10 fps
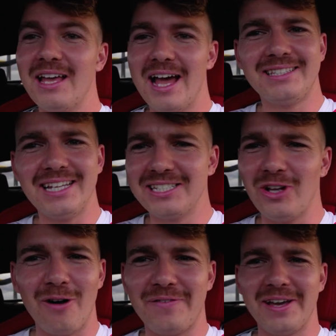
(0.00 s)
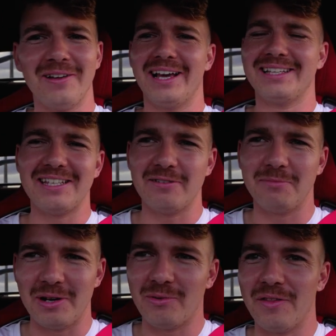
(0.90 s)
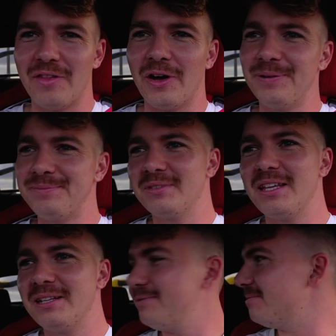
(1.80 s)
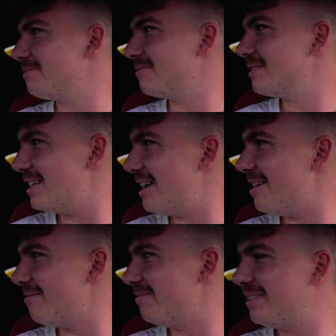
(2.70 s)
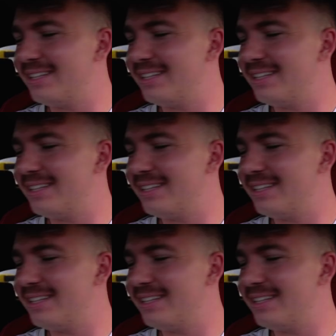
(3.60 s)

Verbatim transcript: It does not feel like 7.1 though. Yeah. Damn.